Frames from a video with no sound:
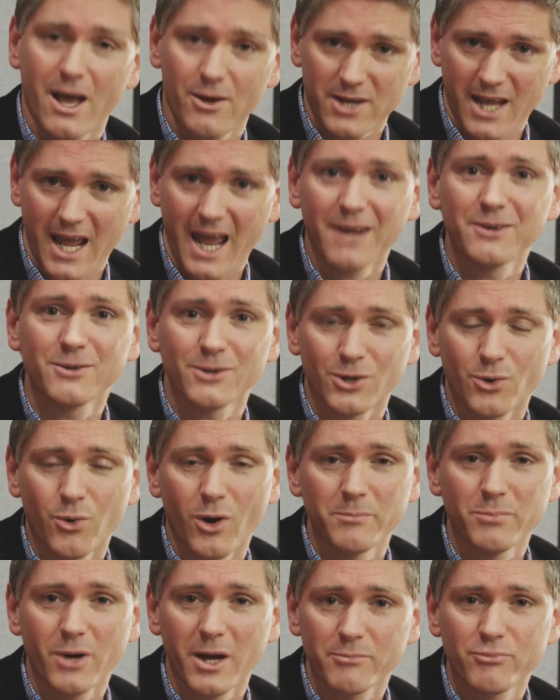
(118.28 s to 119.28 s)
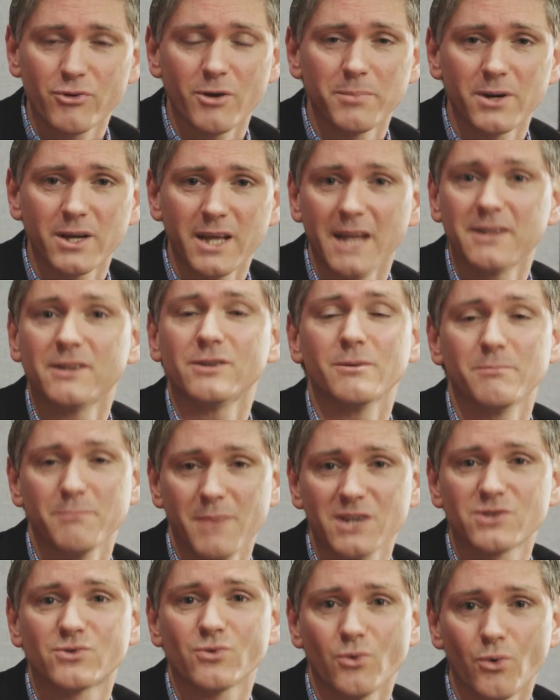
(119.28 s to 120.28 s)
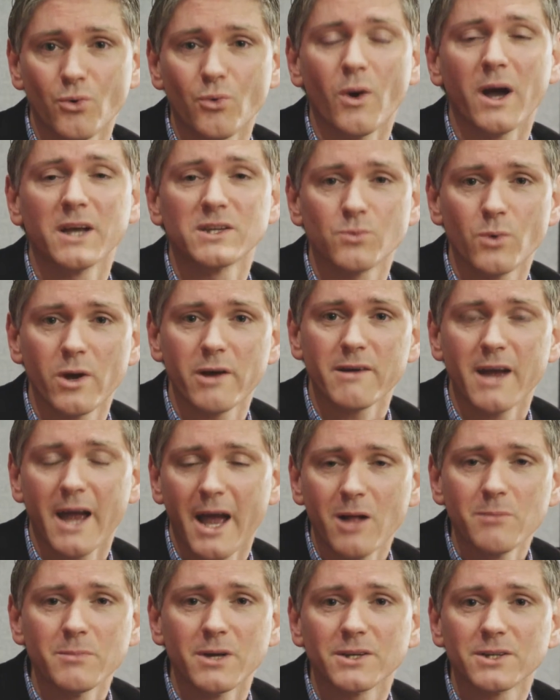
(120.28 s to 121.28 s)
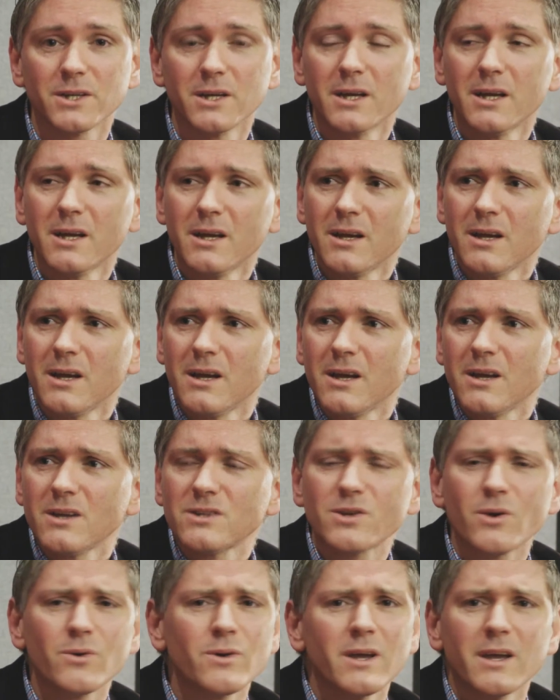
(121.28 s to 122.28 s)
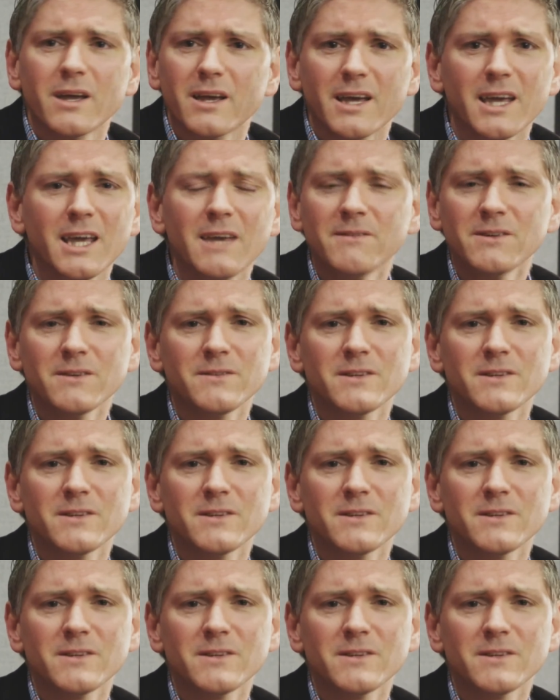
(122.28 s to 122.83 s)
to handle a quad bike properly and that you must always wear a helmet. So even if